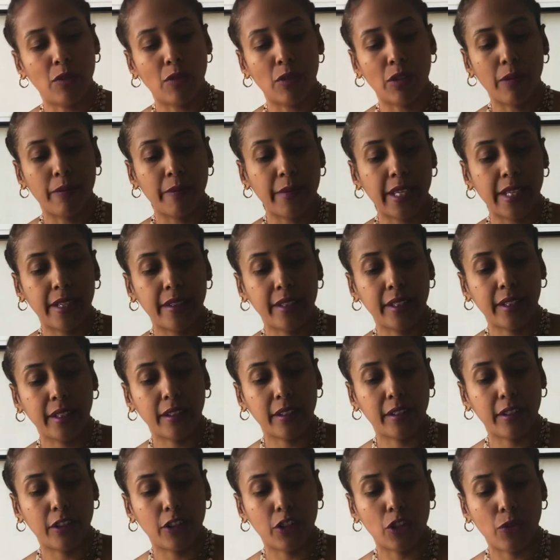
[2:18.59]
a romantic
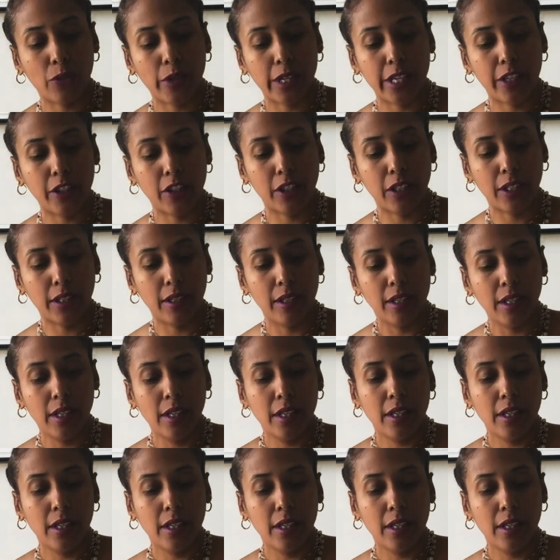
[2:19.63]
situation,